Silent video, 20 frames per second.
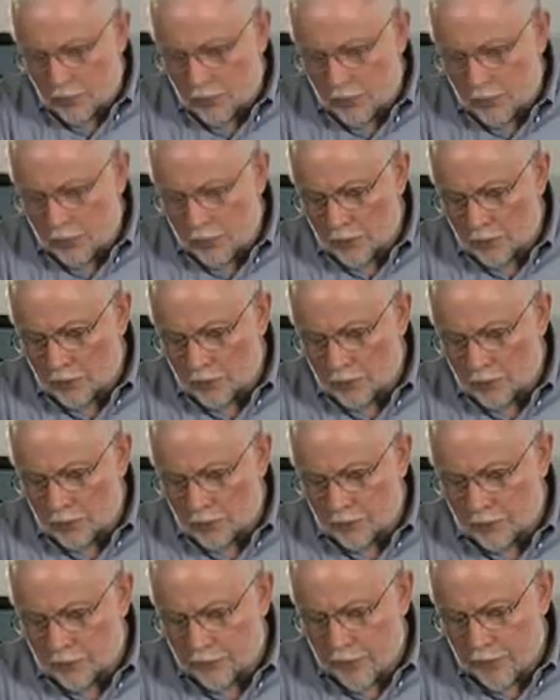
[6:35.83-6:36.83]
we're going to be able to pull
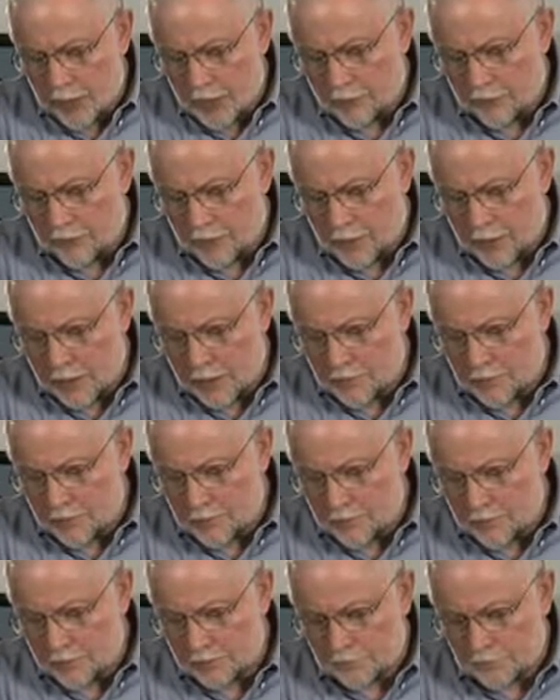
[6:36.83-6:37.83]
this diaphragm
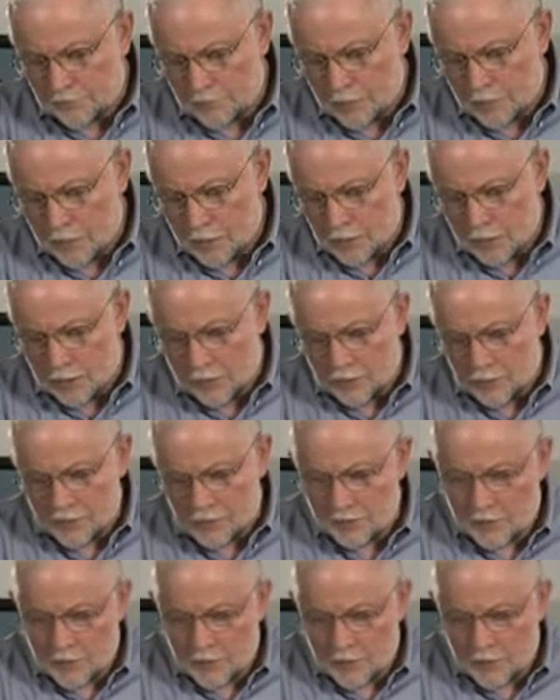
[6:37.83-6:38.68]
off